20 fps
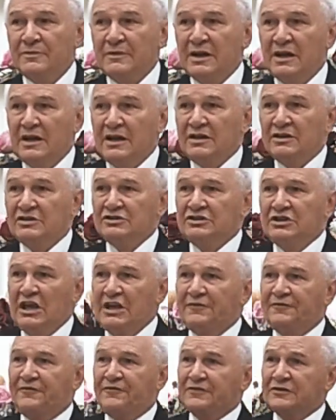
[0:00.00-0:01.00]
So the
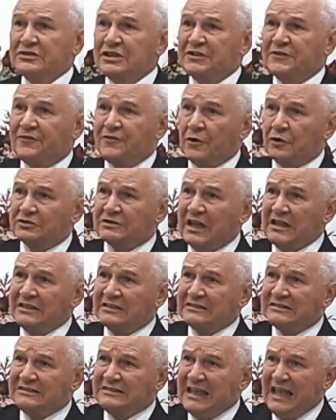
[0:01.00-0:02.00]
garden is here.
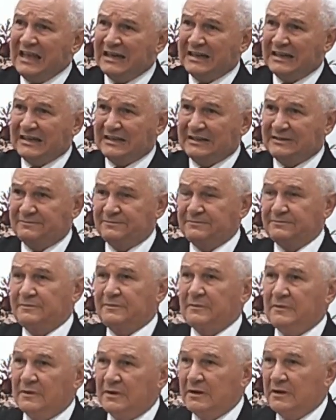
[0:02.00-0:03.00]

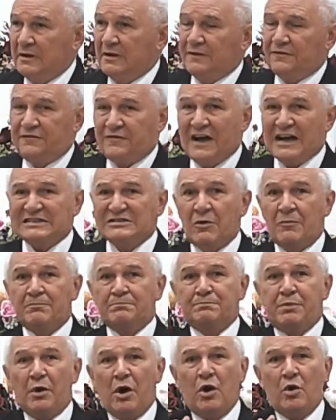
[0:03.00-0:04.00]
Enjoy of it.
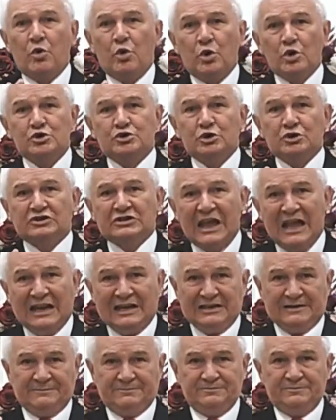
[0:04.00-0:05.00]

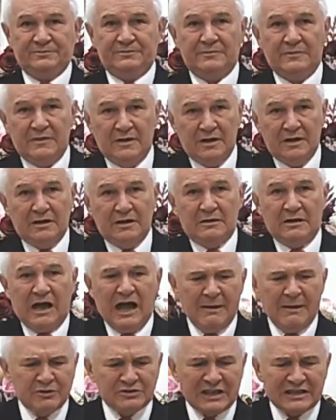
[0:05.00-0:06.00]
Make good use of it.
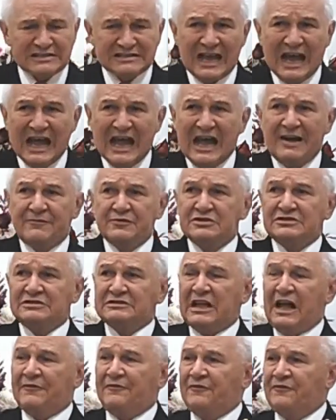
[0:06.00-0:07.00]

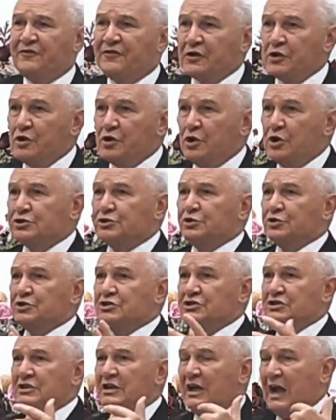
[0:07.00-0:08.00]
There are many trees,
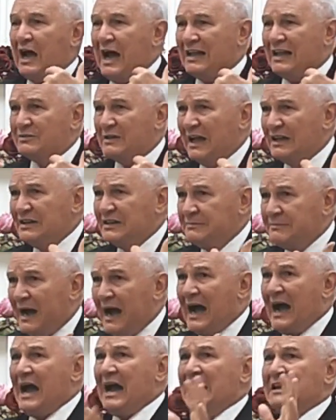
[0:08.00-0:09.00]
there are fruits,
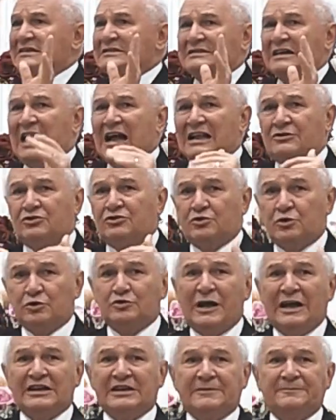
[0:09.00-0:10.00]

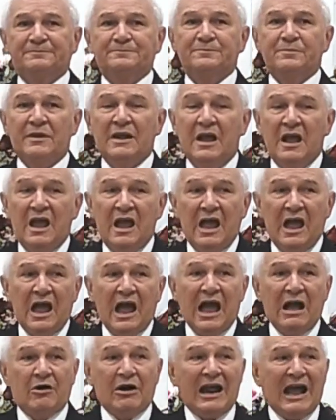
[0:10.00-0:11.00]
animals, everything is
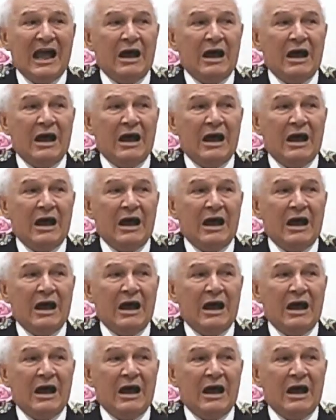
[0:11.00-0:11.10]
there.